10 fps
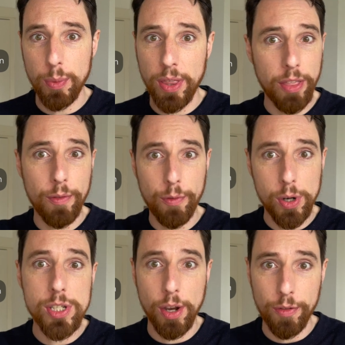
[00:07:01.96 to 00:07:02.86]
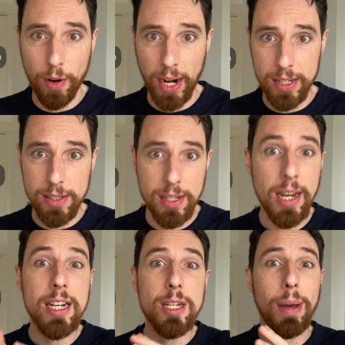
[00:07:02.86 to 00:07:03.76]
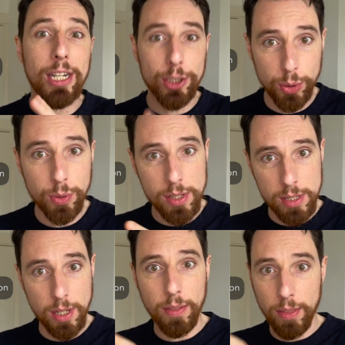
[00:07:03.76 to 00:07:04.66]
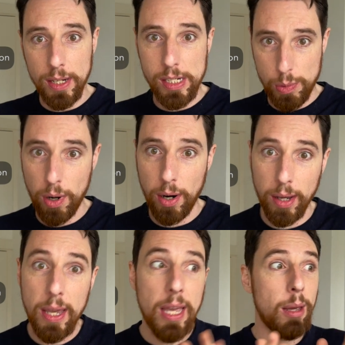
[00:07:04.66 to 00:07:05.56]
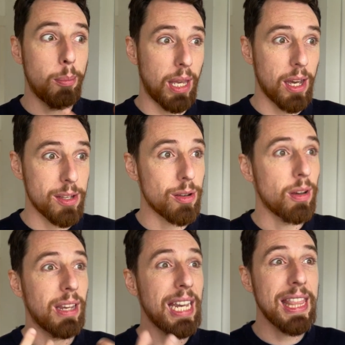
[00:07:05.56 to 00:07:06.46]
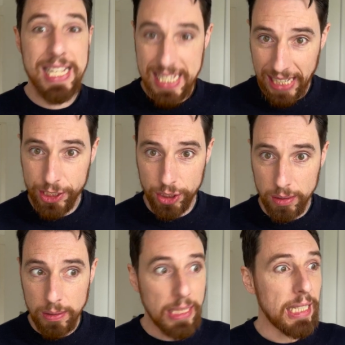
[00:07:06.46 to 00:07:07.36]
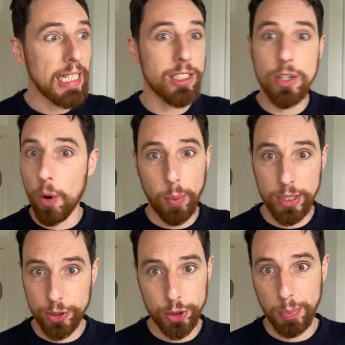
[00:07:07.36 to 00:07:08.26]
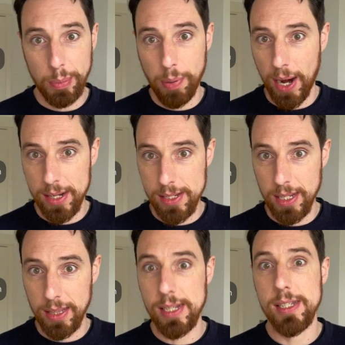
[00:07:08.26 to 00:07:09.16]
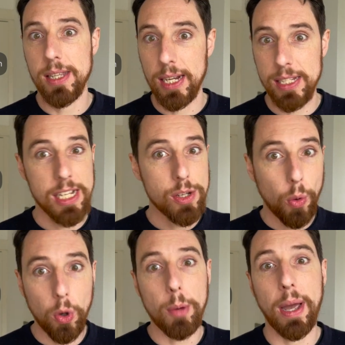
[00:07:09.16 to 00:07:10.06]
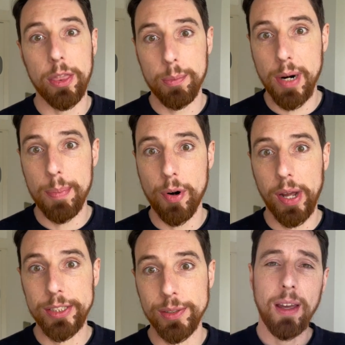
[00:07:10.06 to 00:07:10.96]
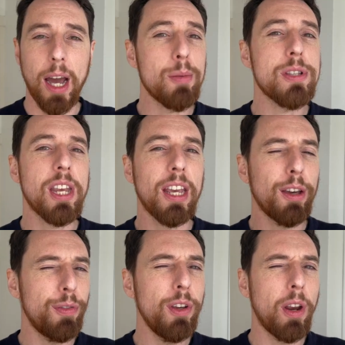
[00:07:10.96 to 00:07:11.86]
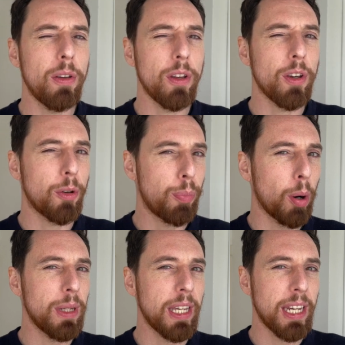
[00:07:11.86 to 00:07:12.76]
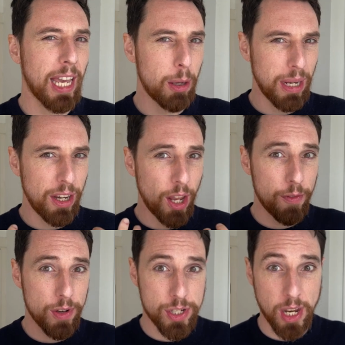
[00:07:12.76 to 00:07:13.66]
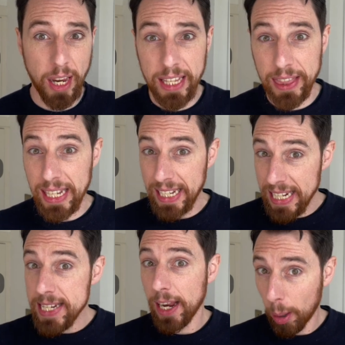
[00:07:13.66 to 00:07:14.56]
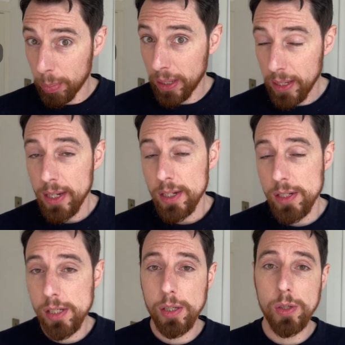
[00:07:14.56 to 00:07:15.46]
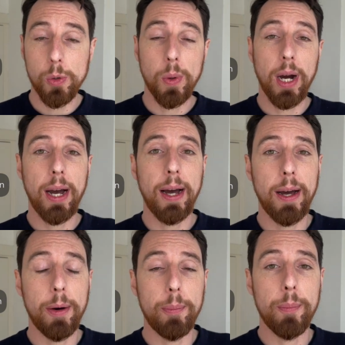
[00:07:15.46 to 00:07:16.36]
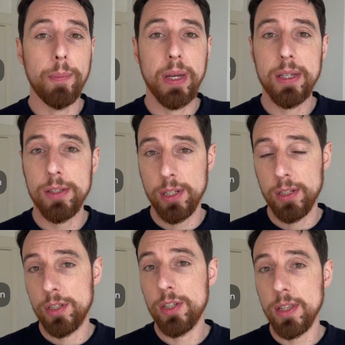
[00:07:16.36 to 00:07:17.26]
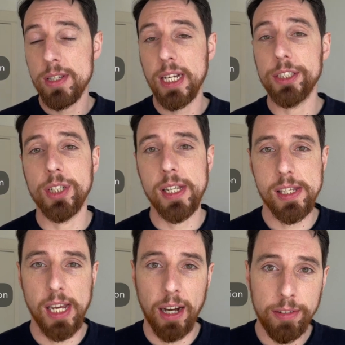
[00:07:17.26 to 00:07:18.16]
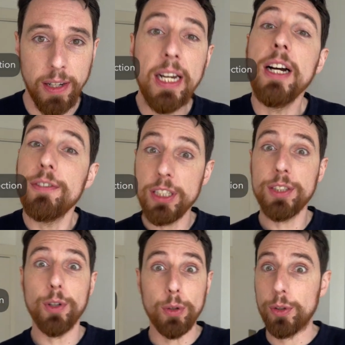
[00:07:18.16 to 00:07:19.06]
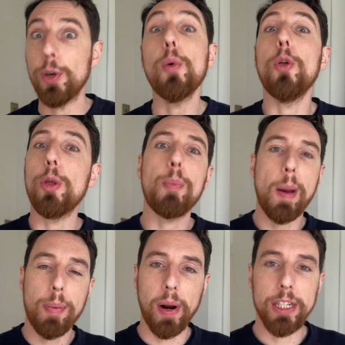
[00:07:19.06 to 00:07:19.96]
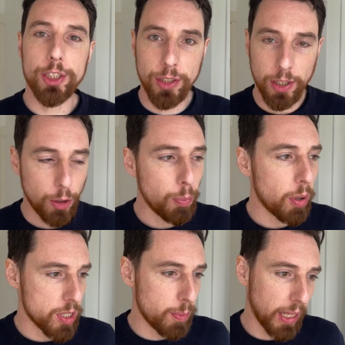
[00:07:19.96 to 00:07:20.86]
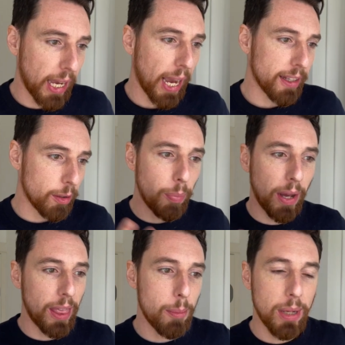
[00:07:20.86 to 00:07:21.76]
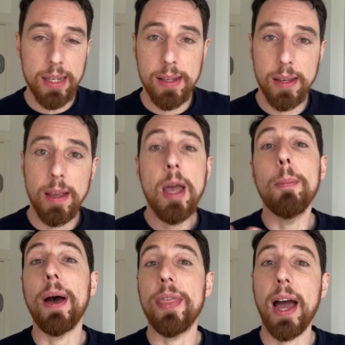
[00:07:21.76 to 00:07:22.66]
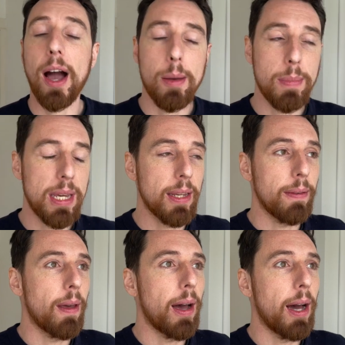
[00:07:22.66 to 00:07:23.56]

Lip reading: with other voiceover actors to make sure that certain things work, because in the session is not when you should be practicing these things. It's all about the preparation. I would say if you know that you're probably going to get a bit nervous in the lead up to the session itself, first of all, do all the preparation that you possibly can, and by that I mean